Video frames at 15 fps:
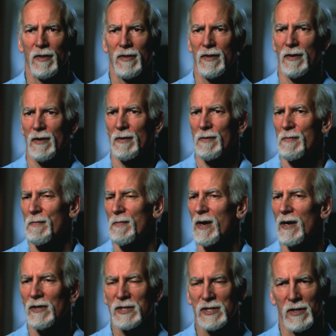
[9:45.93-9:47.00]
the
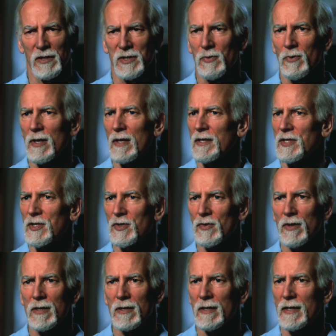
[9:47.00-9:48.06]
muscle is really
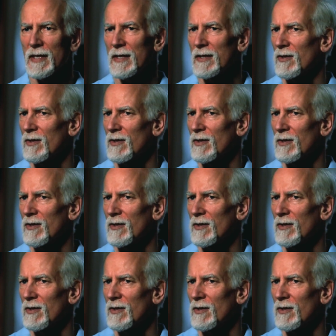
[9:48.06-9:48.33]
struggling,